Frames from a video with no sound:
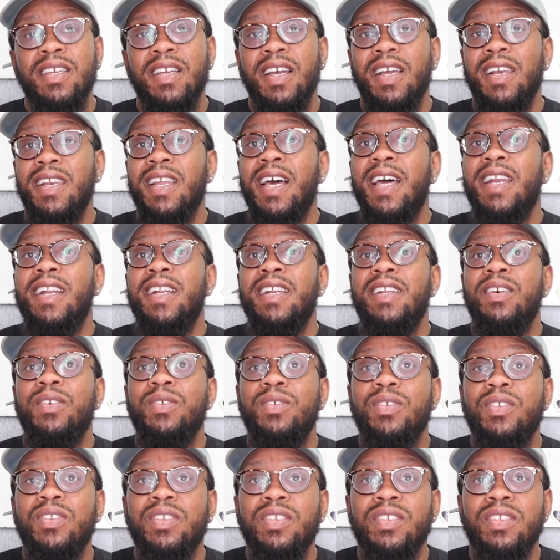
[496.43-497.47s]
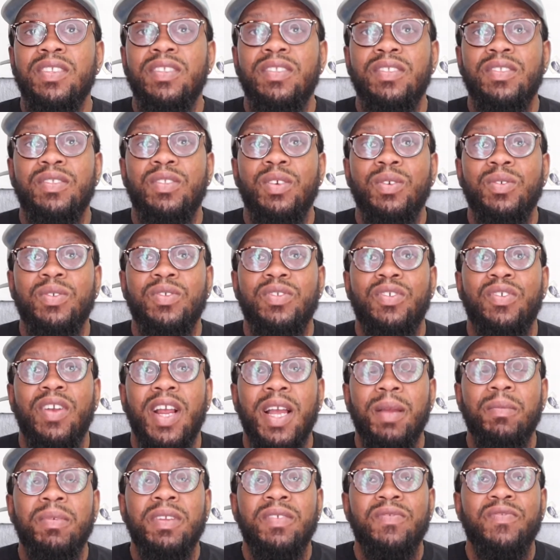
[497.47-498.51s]
A lot of those
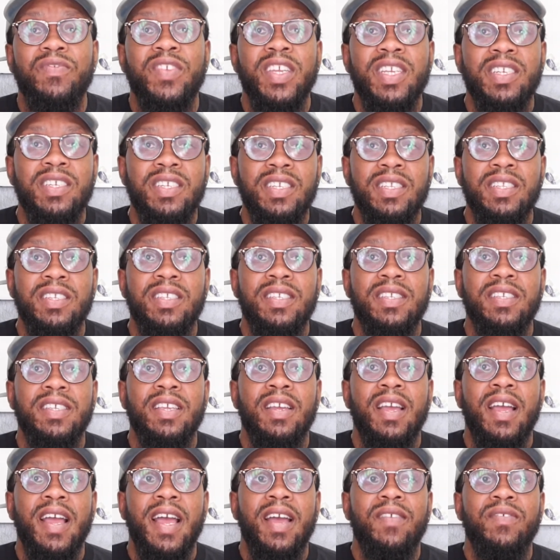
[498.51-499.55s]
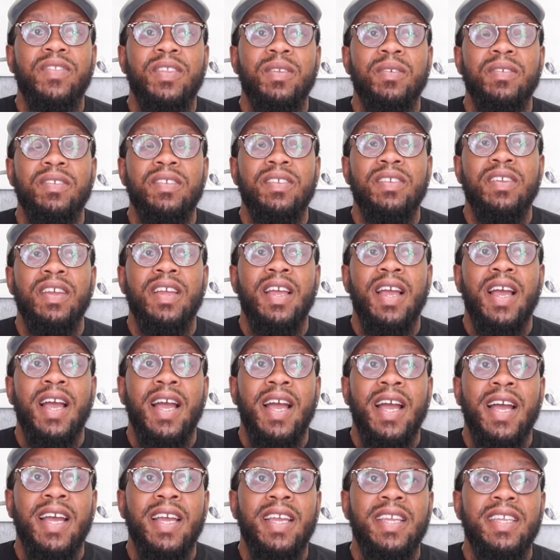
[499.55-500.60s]
crime convictions have to,
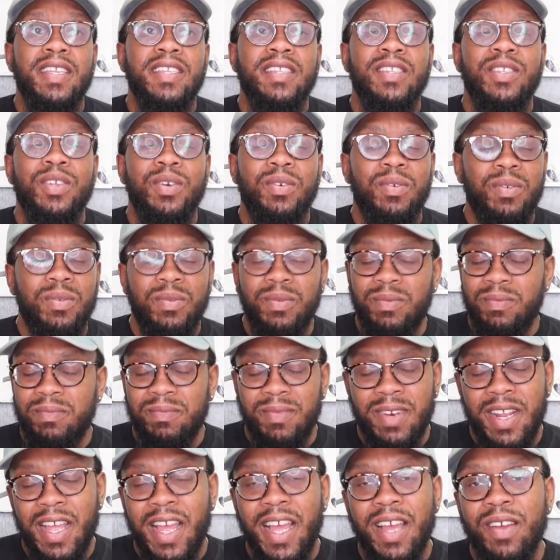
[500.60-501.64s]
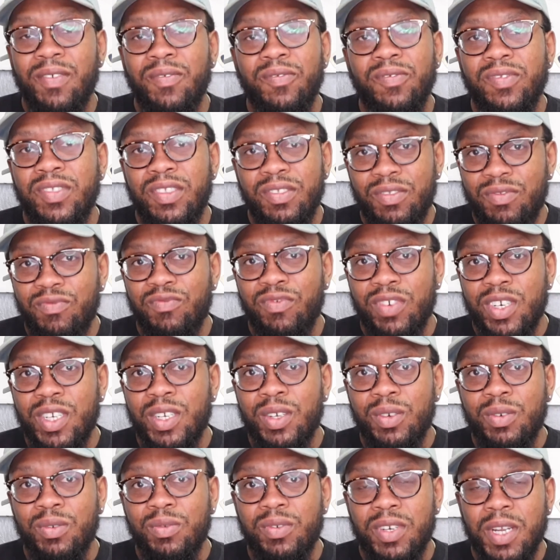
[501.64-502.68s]
I don't have
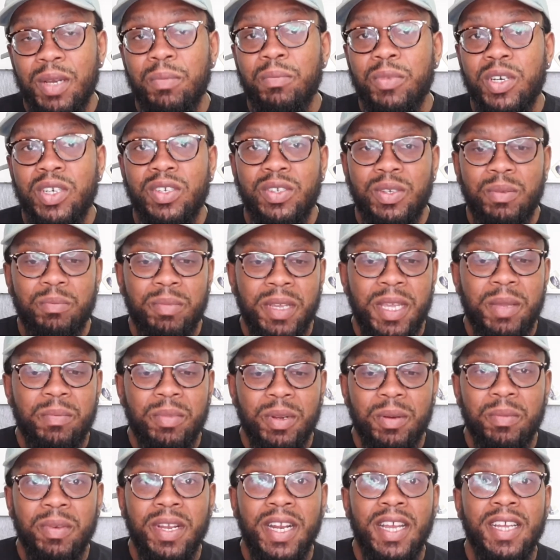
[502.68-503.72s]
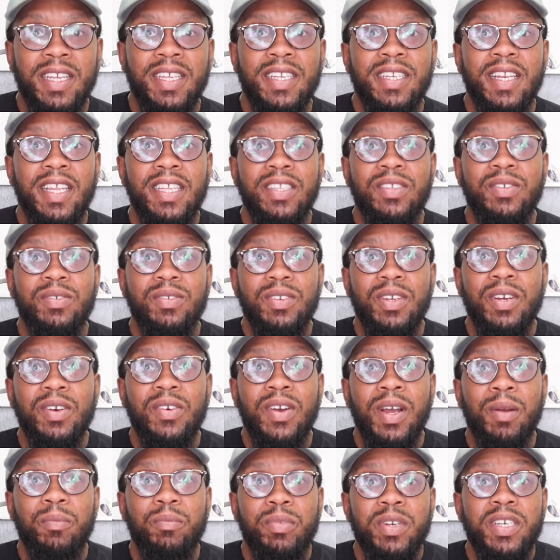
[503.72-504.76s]
real numbers on paper, but I can let you know,
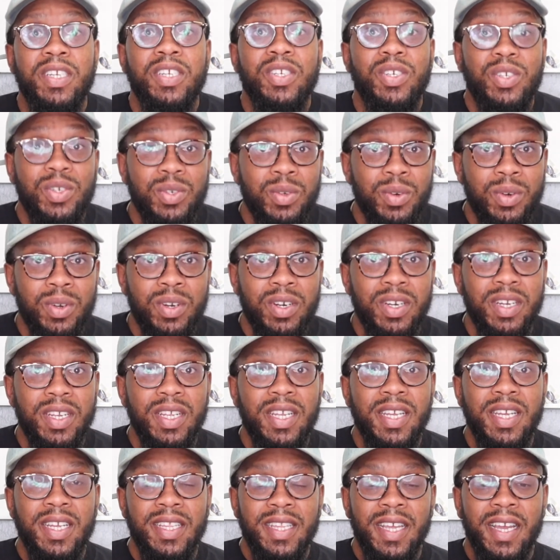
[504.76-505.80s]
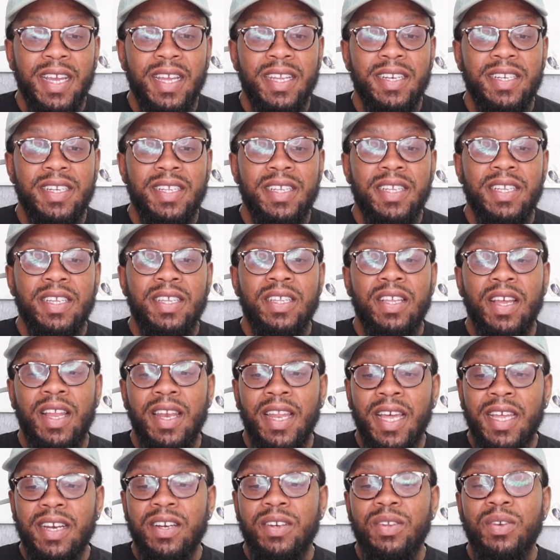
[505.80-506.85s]
I'm pretty sure that a
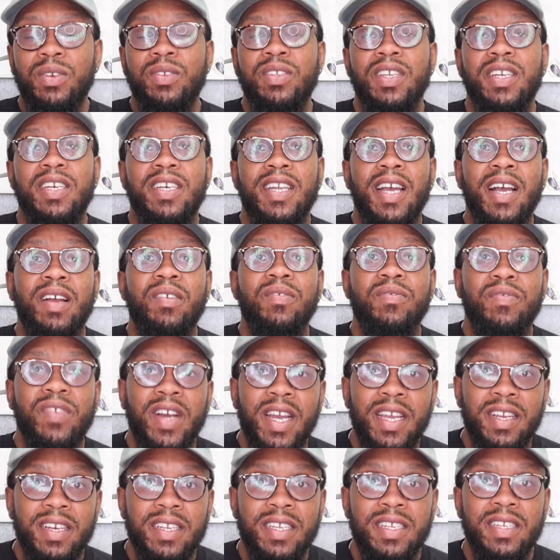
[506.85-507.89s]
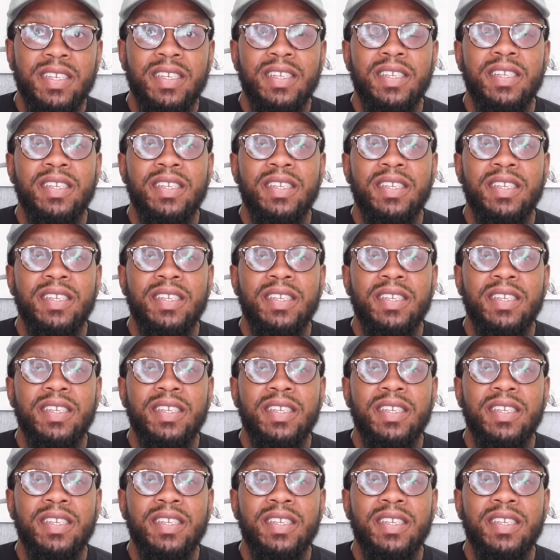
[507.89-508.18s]
lot of those are non-violent